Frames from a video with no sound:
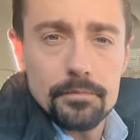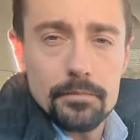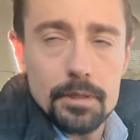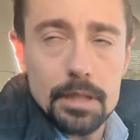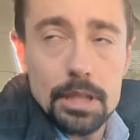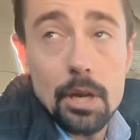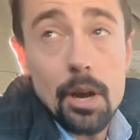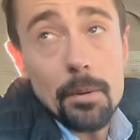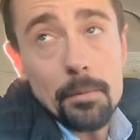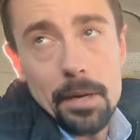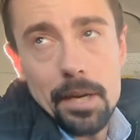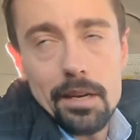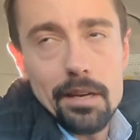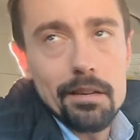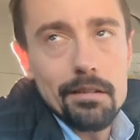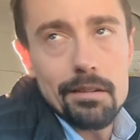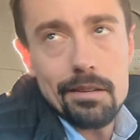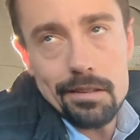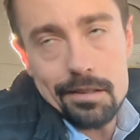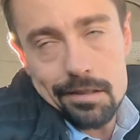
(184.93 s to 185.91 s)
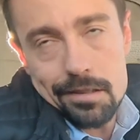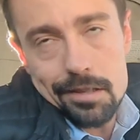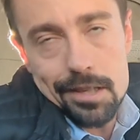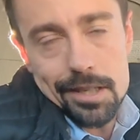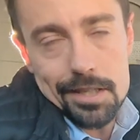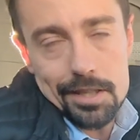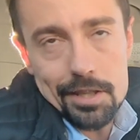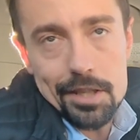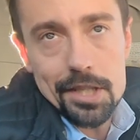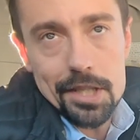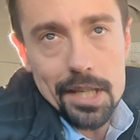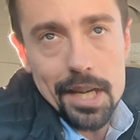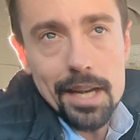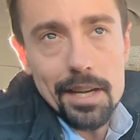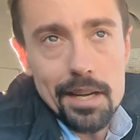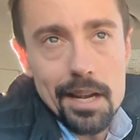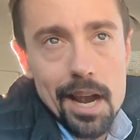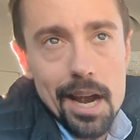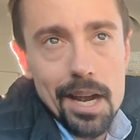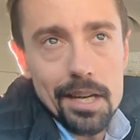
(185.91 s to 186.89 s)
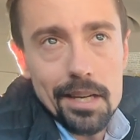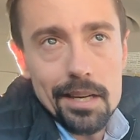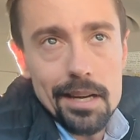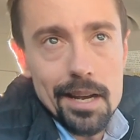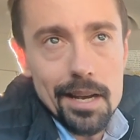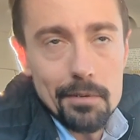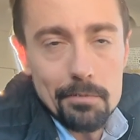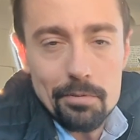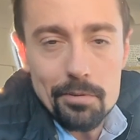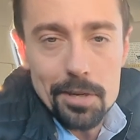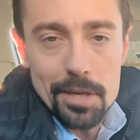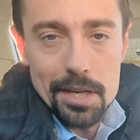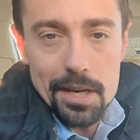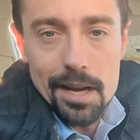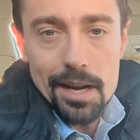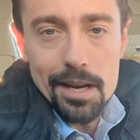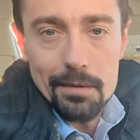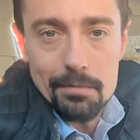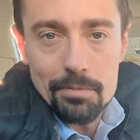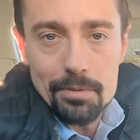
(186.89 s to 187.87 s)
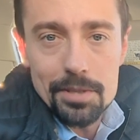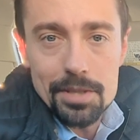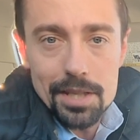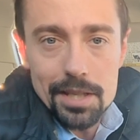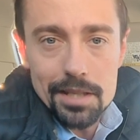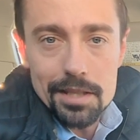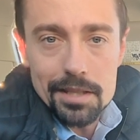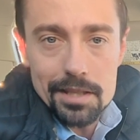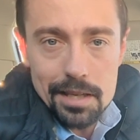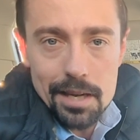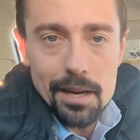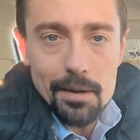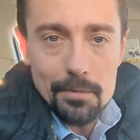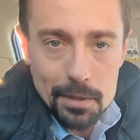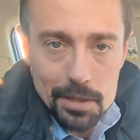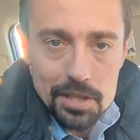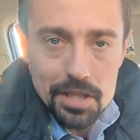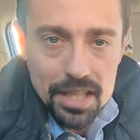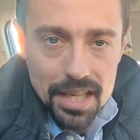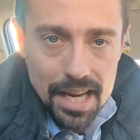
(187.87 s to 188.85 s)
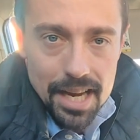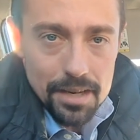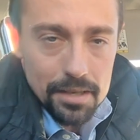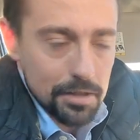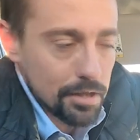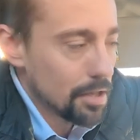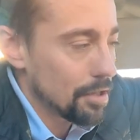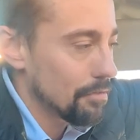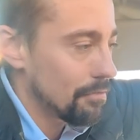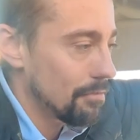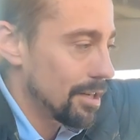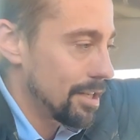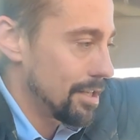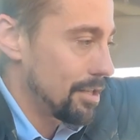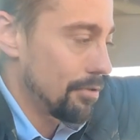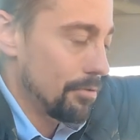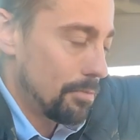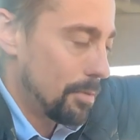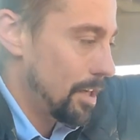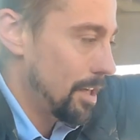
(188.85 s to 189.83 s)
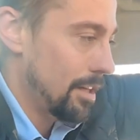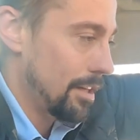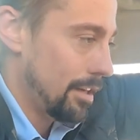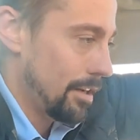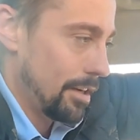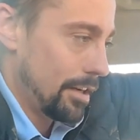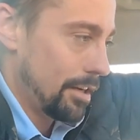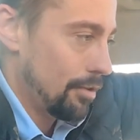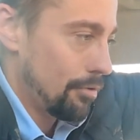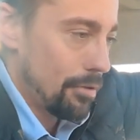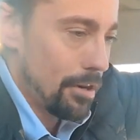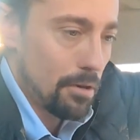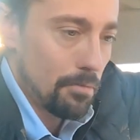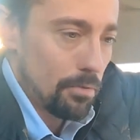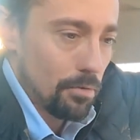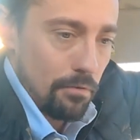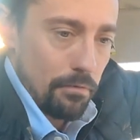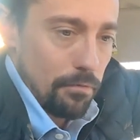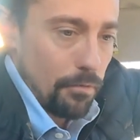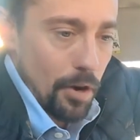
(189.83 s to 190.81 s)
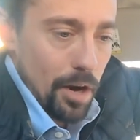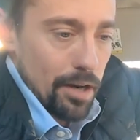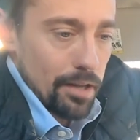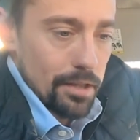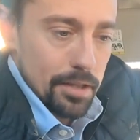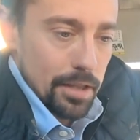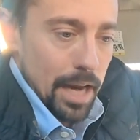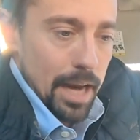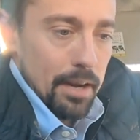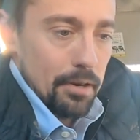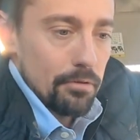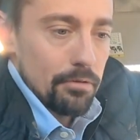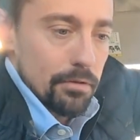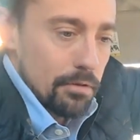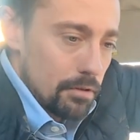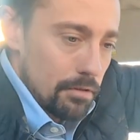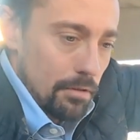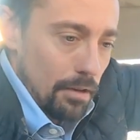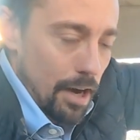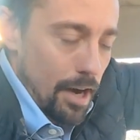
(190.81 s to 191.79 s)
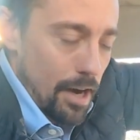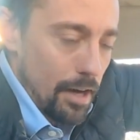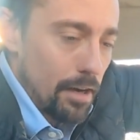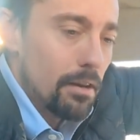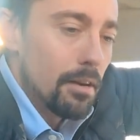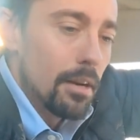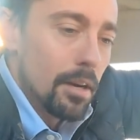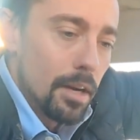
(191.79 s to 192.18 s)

So, I mean, let's just say 99.9% of the time it's a yes. Otherwise, there'd be like incredible fraud scandals, right?